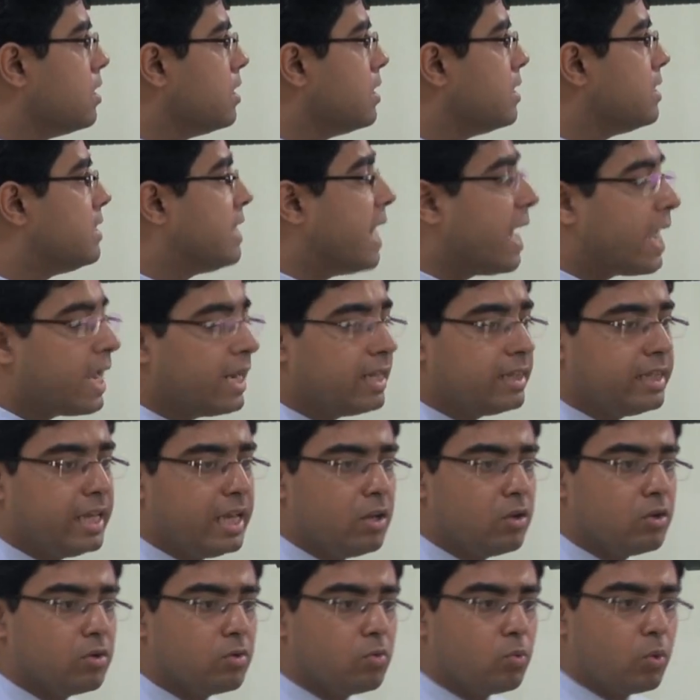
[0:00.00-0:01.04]
Second
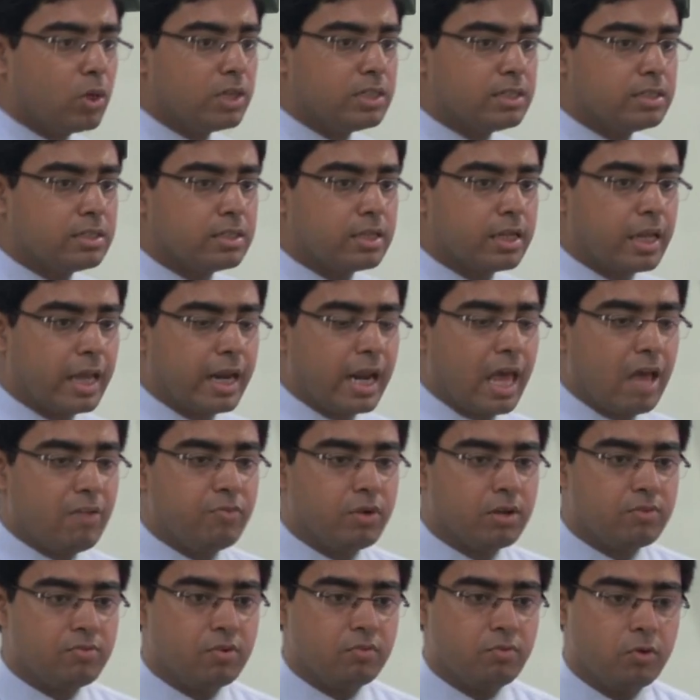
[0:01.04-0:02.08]
thing, what can
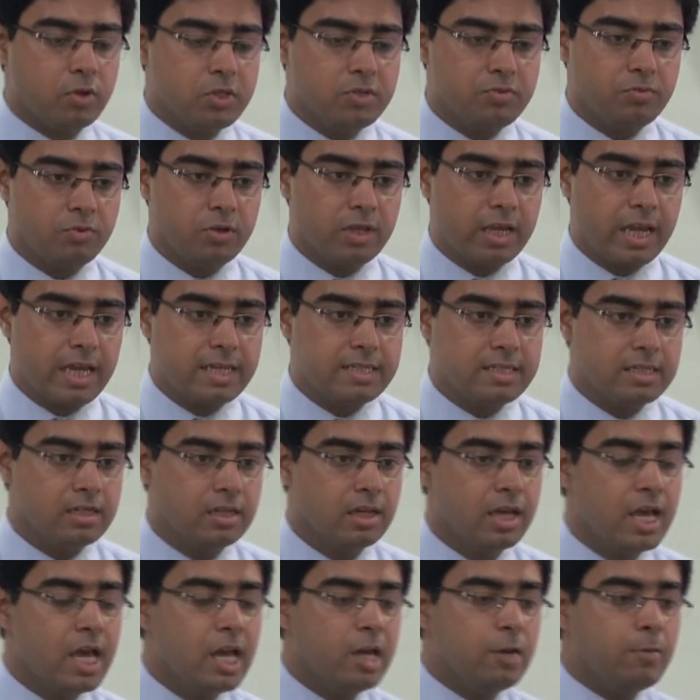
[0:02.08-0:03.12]
affect for phosphoric
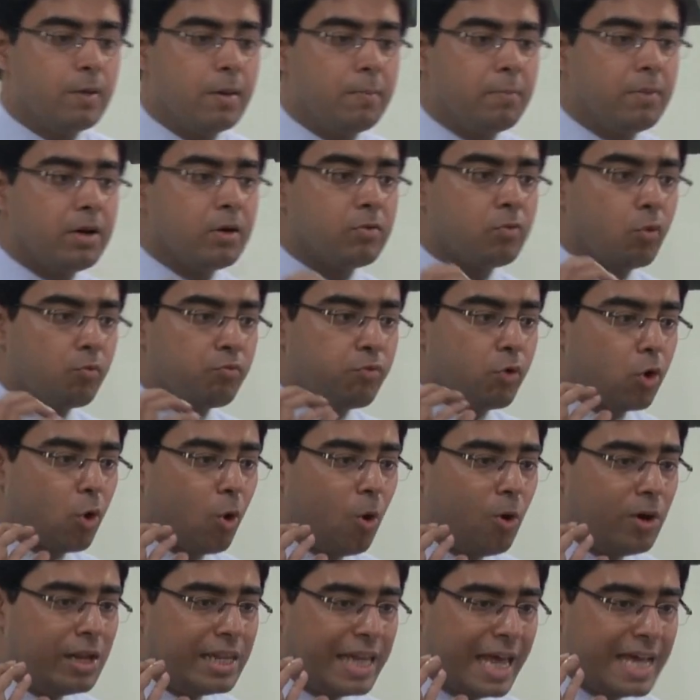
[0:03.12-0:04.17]
acid? Remember, for
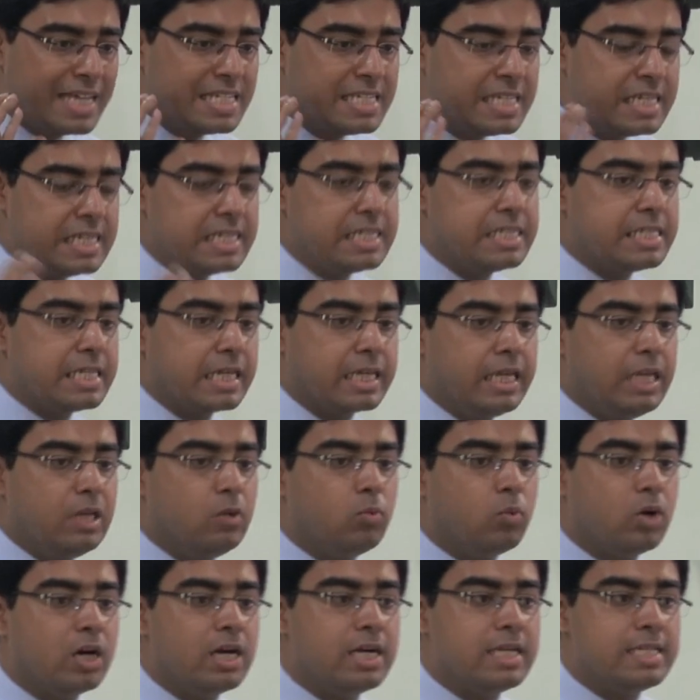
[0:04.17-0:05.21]
all acids, the key
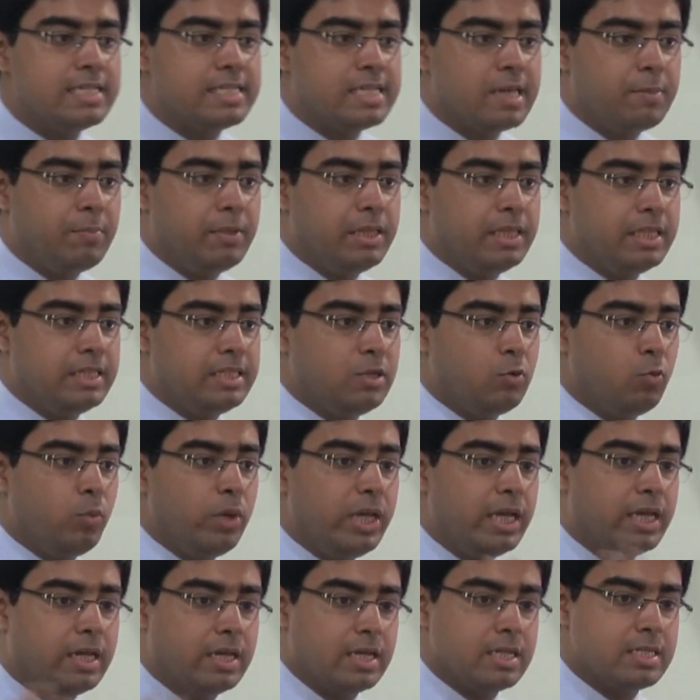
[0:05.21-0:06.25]
word is debility,
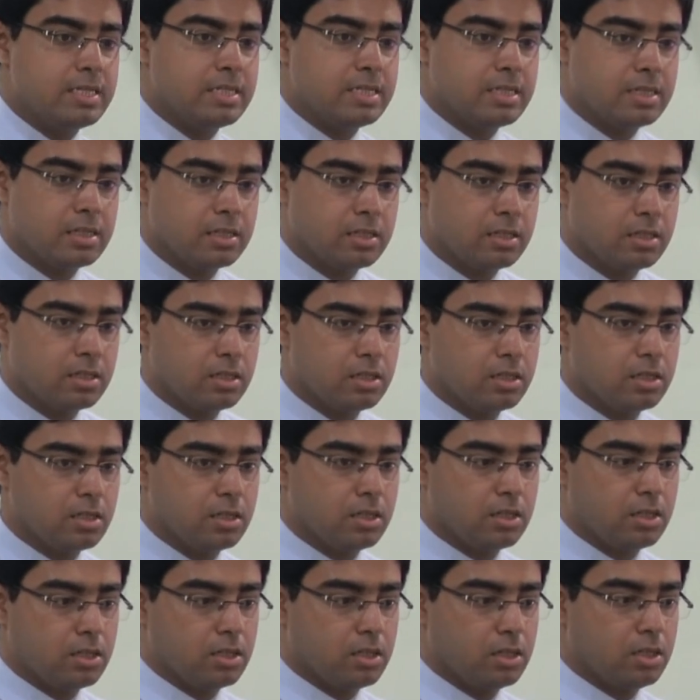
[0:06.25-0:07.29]
weakness.
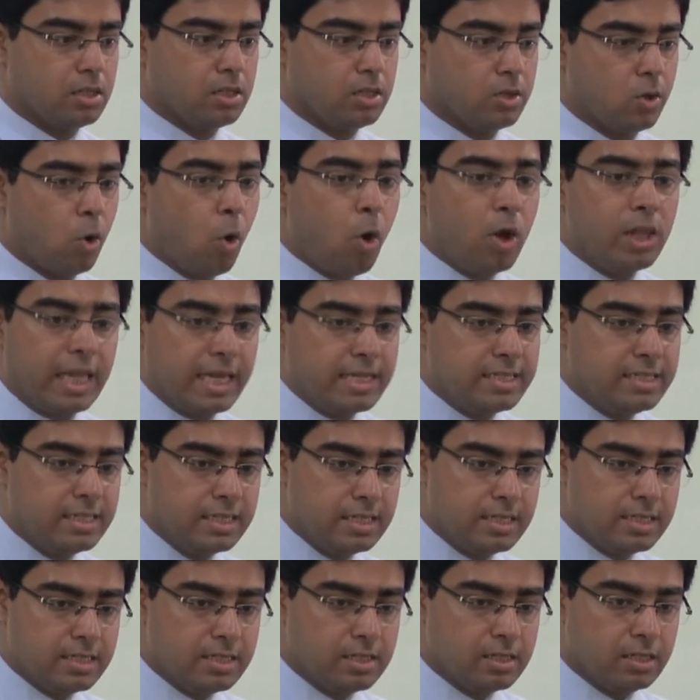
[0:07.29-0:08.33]
All
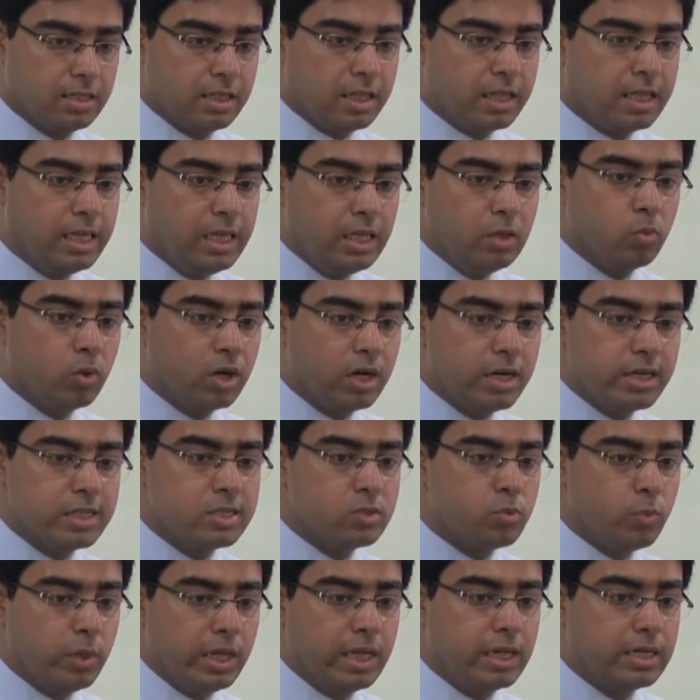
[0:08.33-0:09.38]
acids, the key word
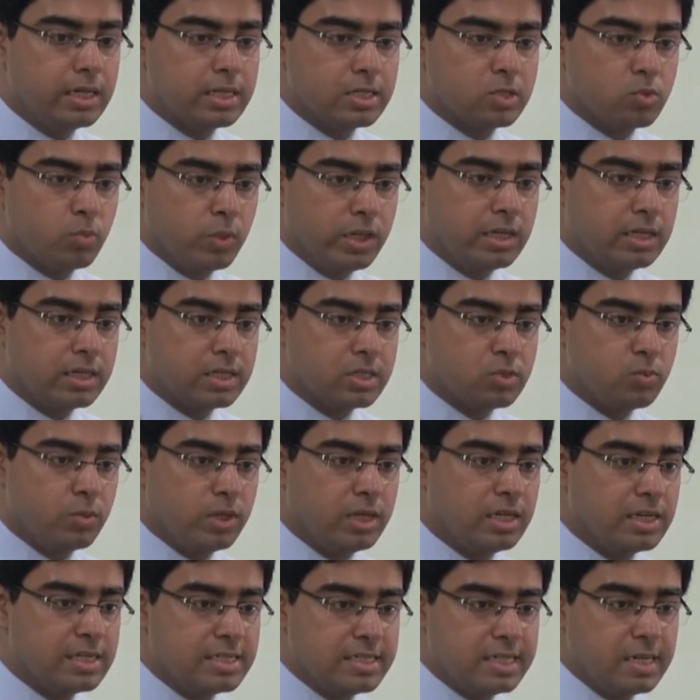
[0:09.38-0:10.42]
is weakness,
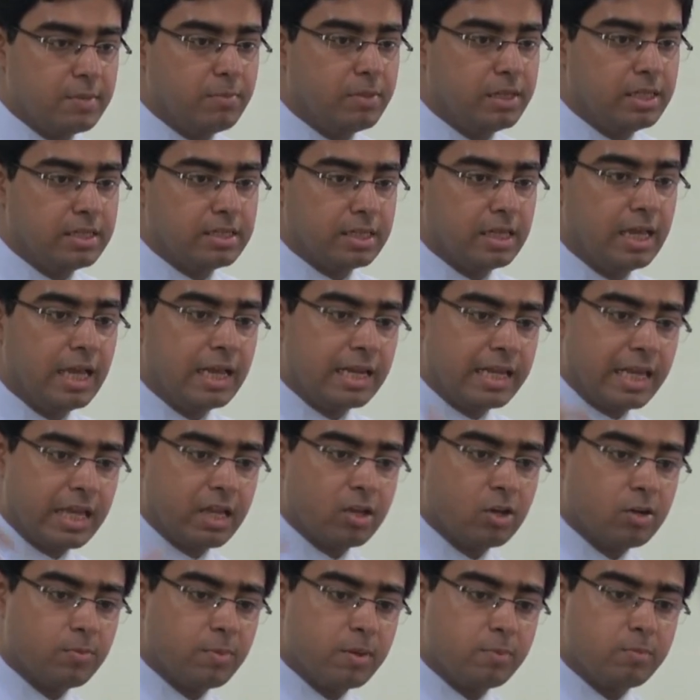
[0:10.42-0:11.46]
debility.
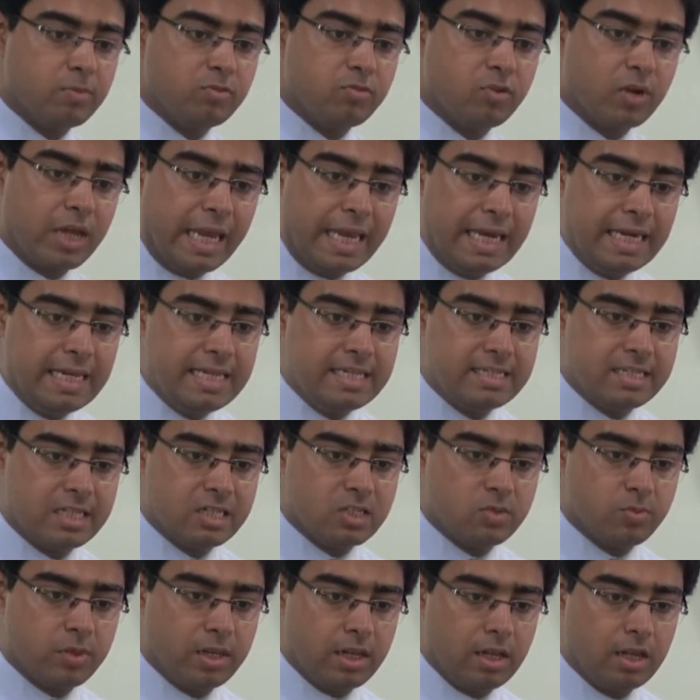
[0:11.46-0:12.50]
Like you remember for Kaylee's
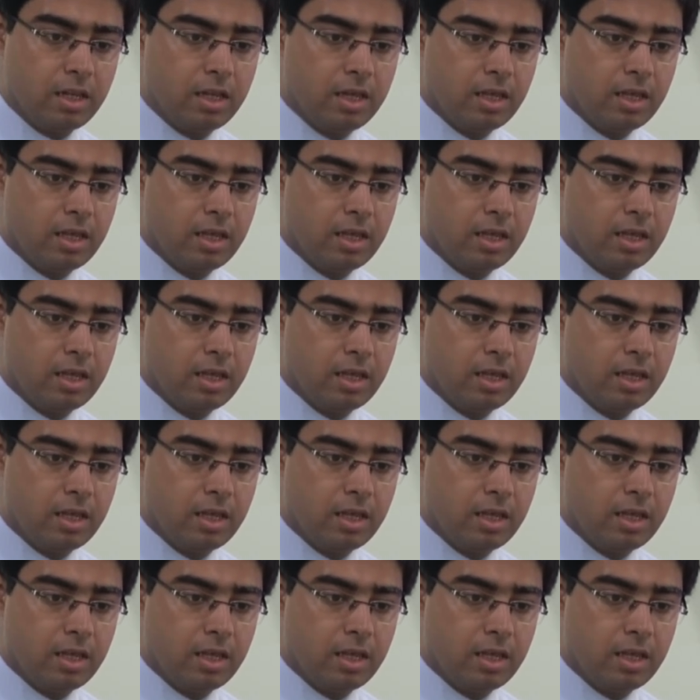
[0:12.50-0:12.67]
as well,